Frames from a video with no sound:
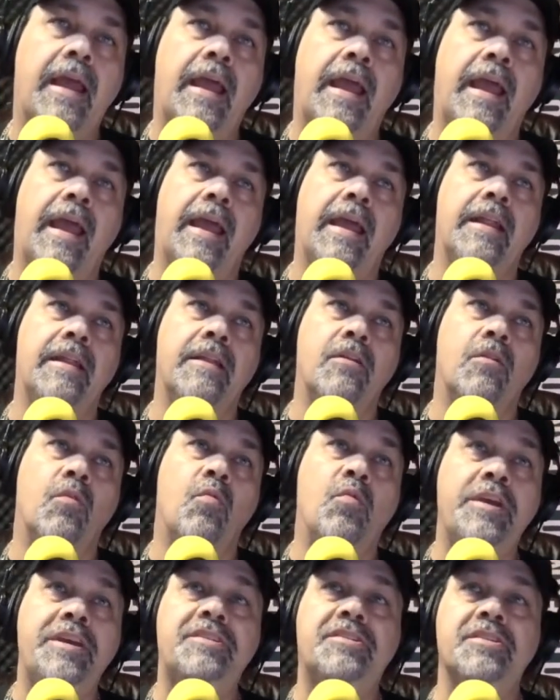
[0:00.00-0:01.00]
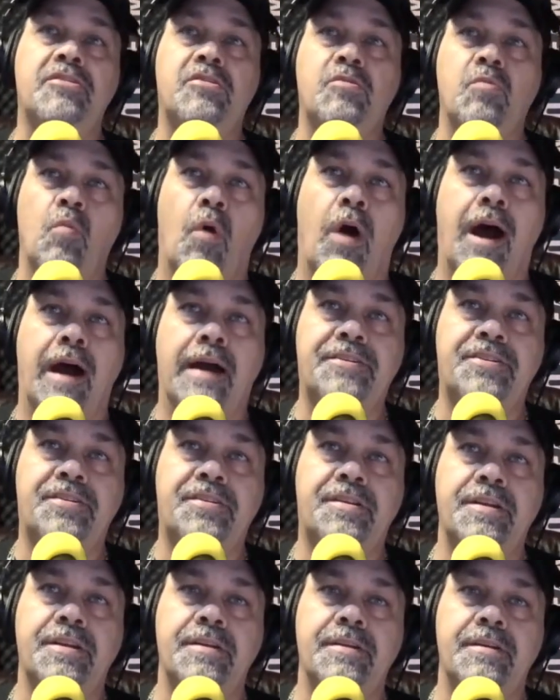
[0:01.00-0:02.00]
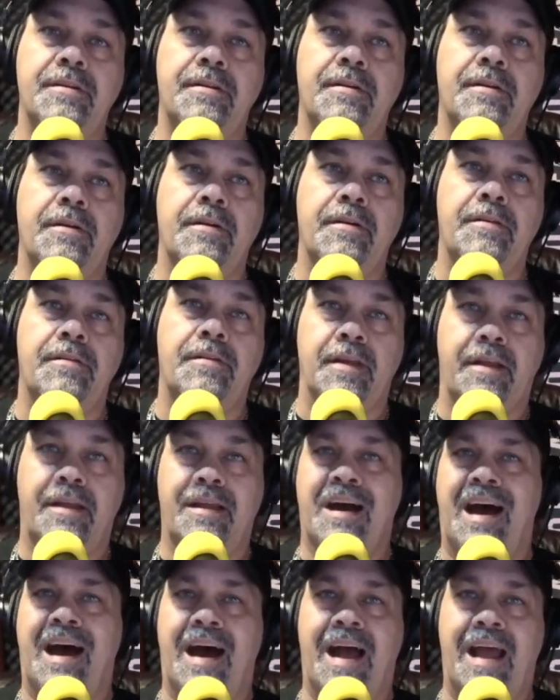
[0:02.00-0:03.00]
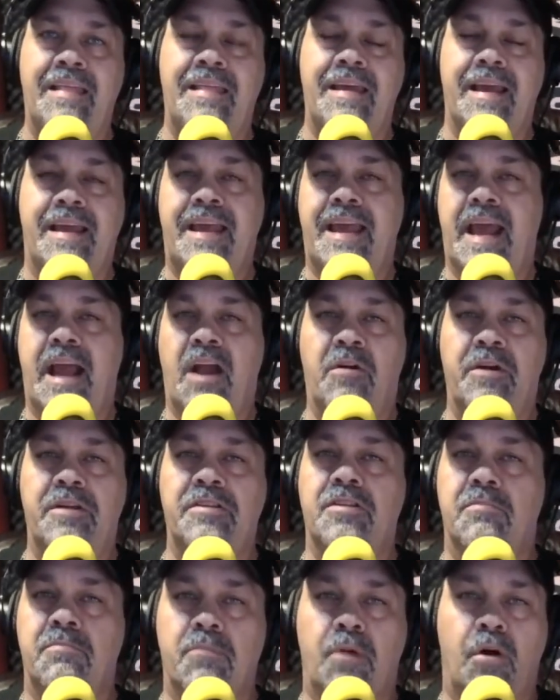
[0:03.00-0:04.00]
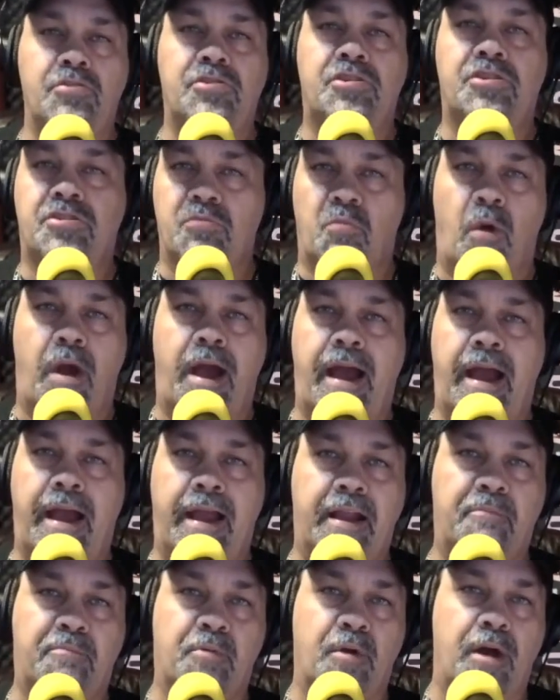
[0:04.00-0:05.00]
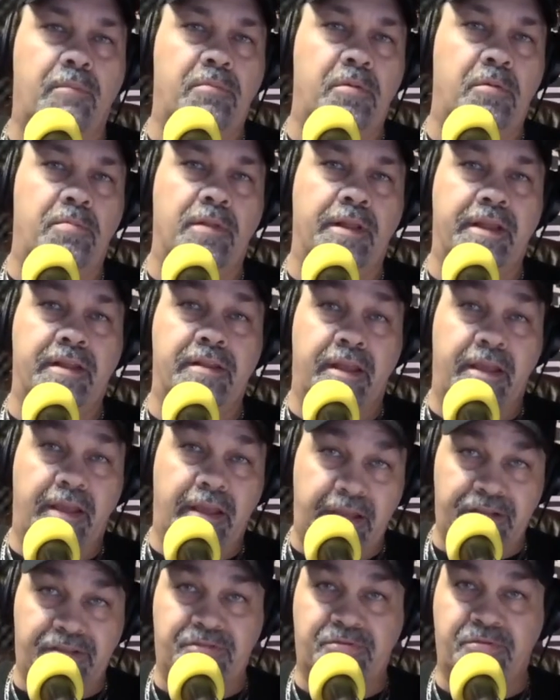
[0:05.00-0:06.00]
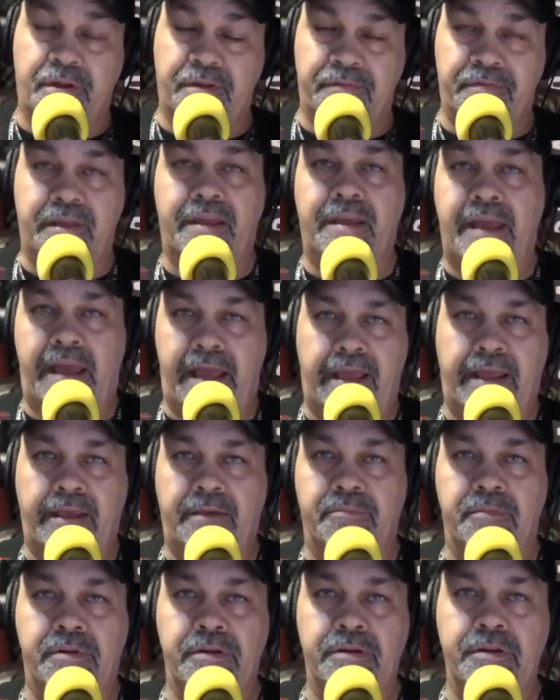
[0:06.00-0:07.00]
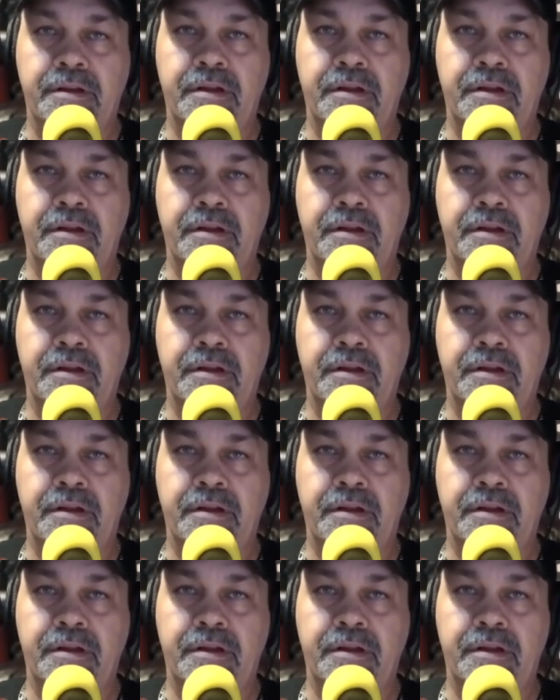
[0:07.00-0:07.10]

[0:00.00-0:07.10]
And we just watched the guy that carried the most swag probably in the history of the game